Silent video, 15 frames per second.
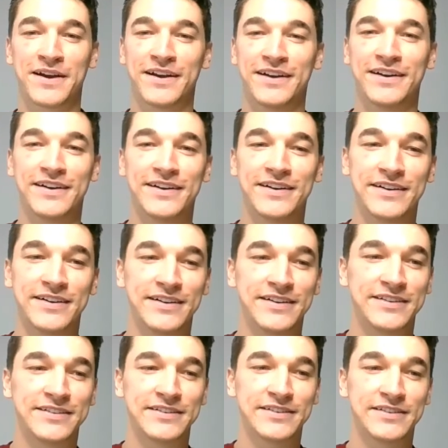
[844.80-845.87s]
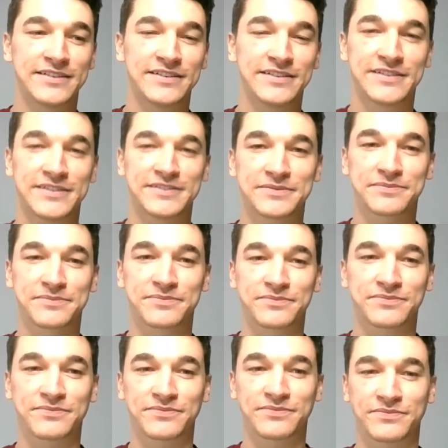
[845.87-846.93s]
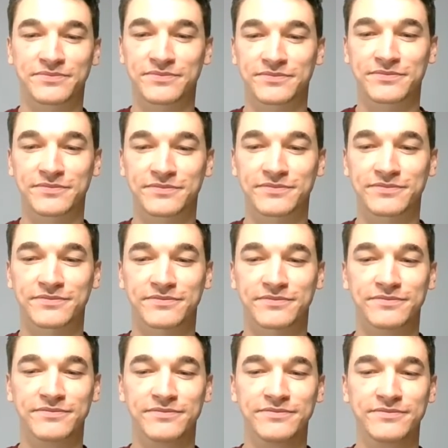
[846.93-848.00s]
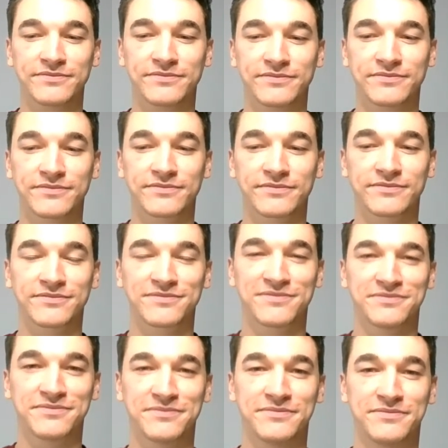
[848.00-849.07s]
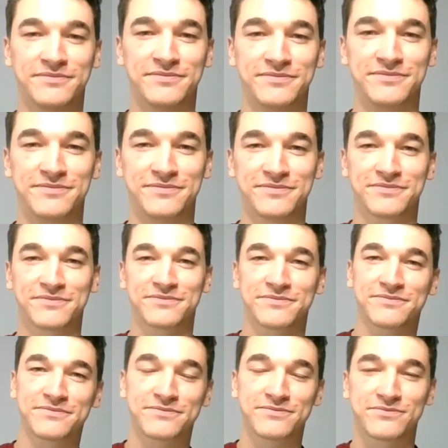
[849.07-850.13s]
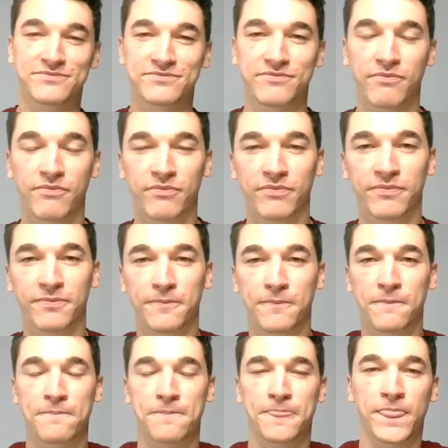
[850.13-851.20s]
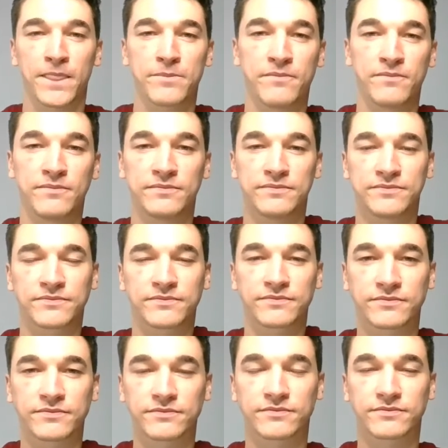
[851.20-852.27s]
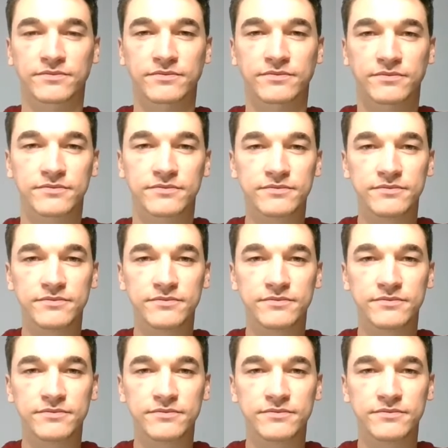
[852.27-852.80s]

[no speech]